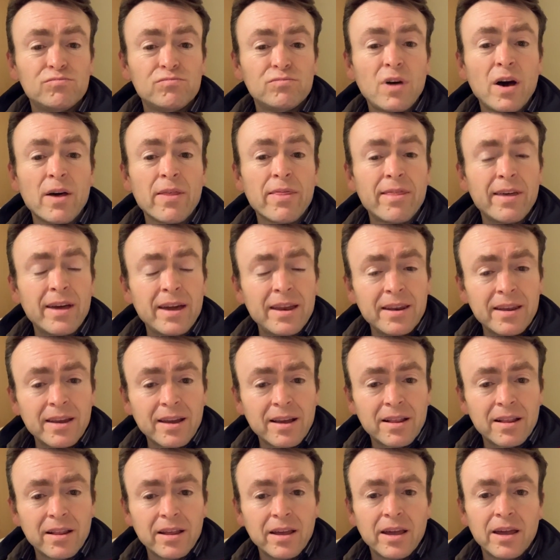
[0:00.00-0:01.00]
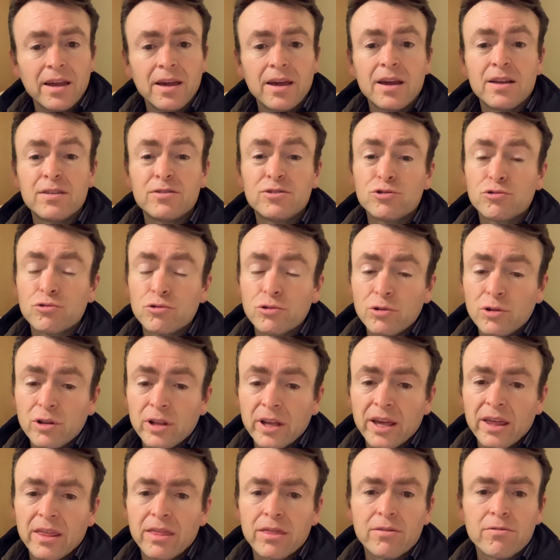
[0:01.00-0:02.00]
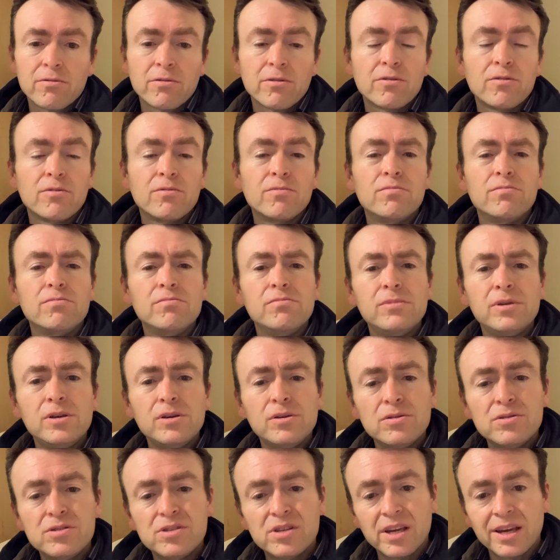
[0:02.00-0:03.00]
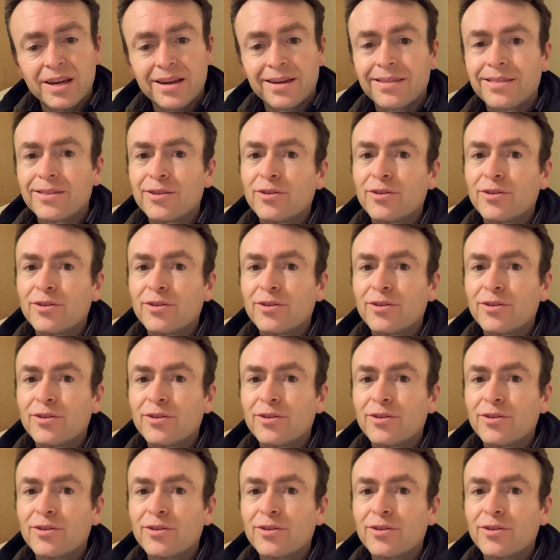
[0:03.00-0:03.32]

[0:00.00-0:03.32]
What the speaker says: authentically and truly through music,